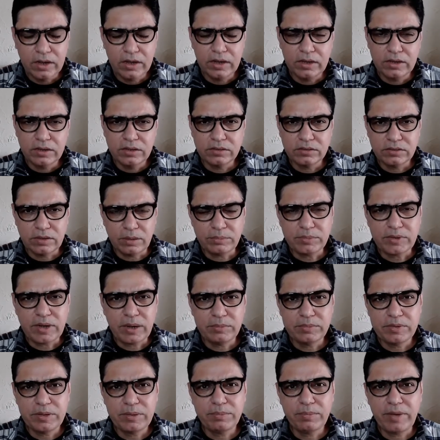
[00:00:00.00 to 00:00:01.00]

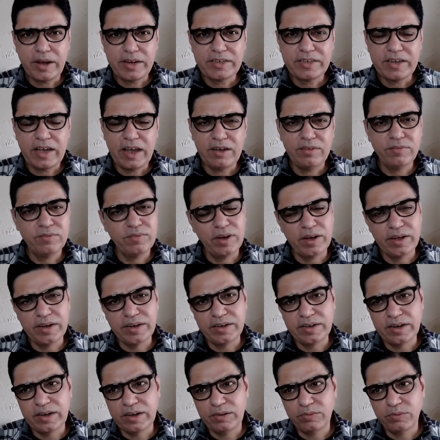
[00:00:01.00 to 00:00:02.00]
Sometimes they might have
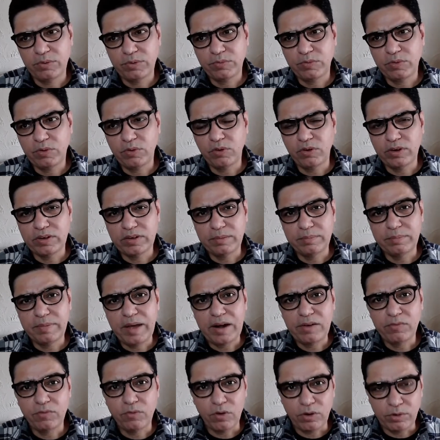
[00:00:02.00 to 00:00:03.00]
what we call a
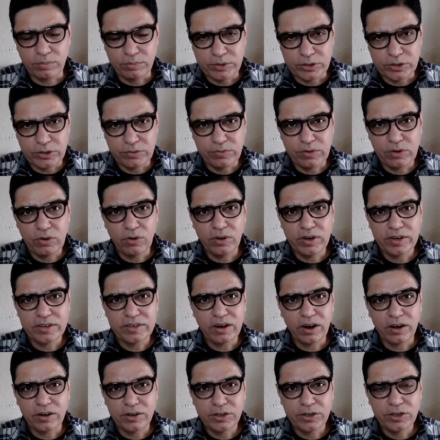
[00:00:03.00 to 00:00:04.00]
malformation. We call it
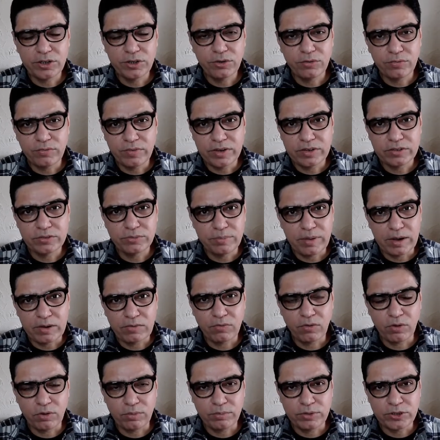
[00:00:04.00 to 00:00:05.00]
arteriovenous
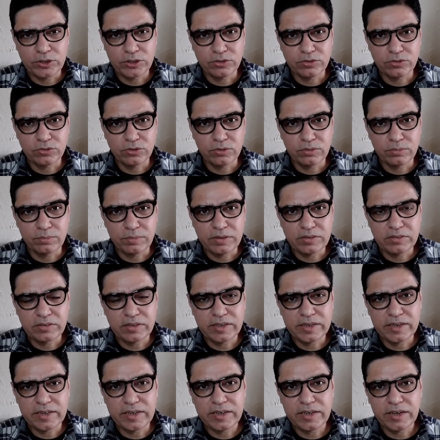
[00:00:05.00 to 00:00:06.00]
malformation. So
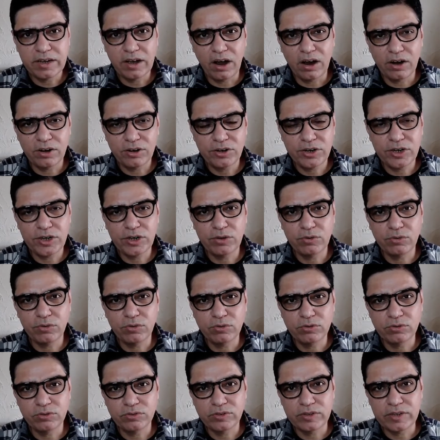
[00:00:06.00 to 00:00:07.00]
basically,
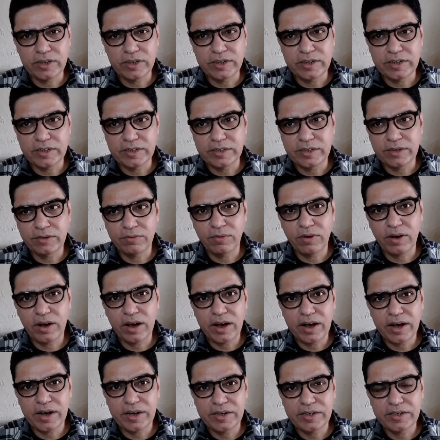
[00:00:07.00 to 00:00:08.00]
arterioles, they
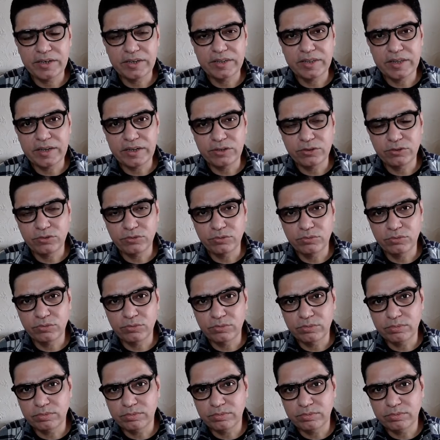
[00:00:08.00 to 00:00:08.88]
divide into